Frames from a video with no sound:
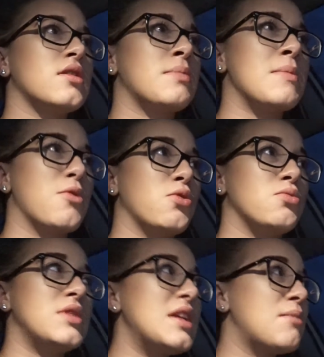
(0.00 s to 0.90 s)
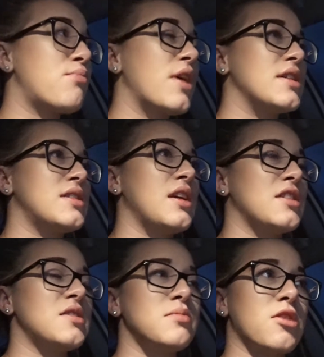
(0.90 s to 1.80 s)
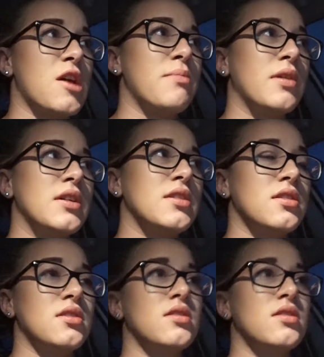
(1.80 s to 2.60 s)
the people who didn't press the unsubscribe button